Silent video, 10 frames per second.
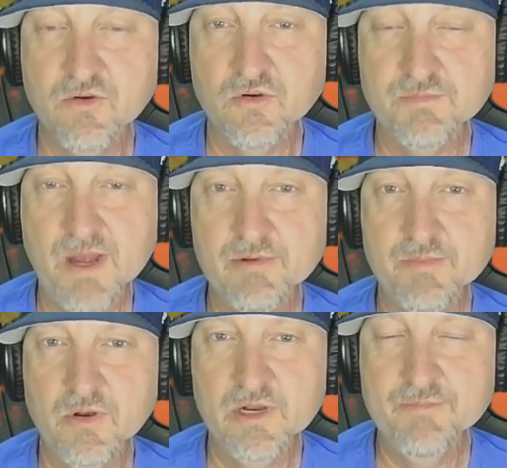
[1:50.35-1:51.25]
Of course, Bobby
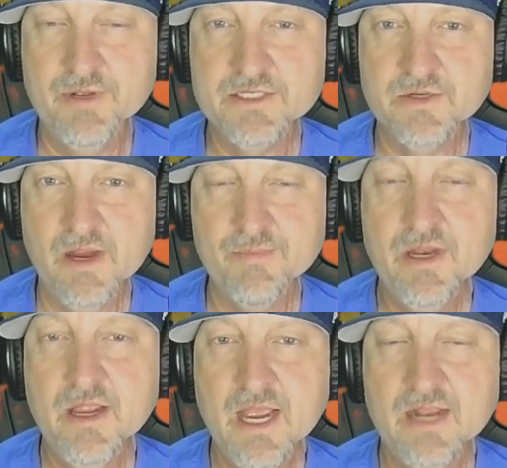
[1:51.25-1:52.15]
Miller, he pitched great. But
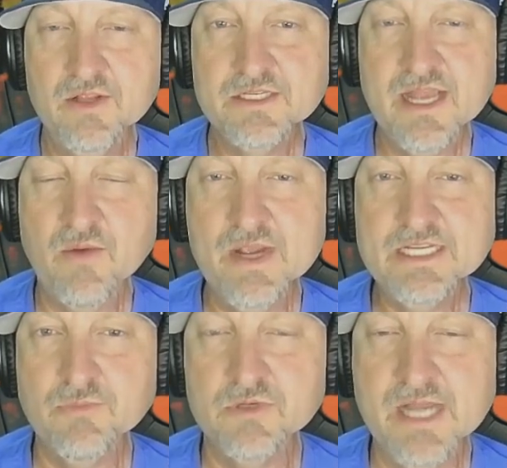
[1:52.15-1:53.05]
hey, let's not
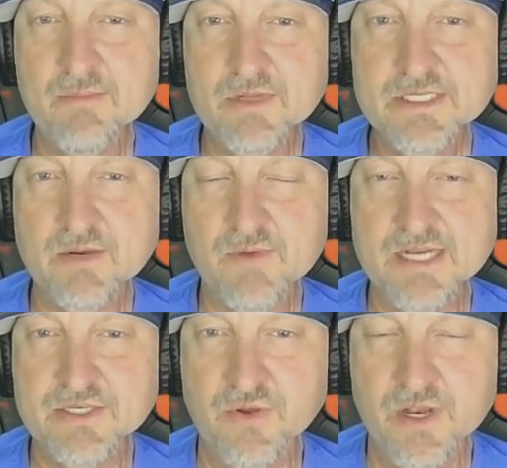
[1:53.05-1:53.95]
waste any more time. Let's get
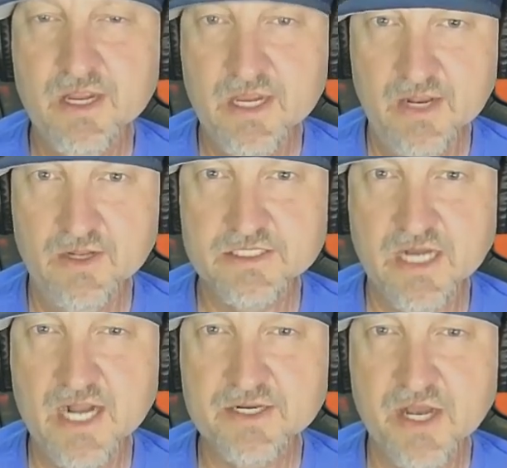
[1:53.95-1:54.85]
right to it and let's
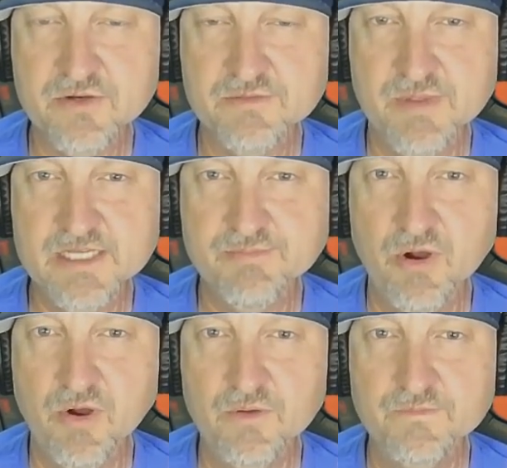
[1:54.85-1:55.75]
talk Dodgers
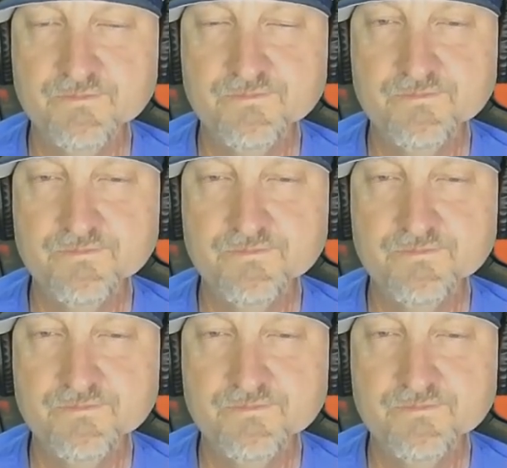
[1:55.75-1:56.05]
baseball.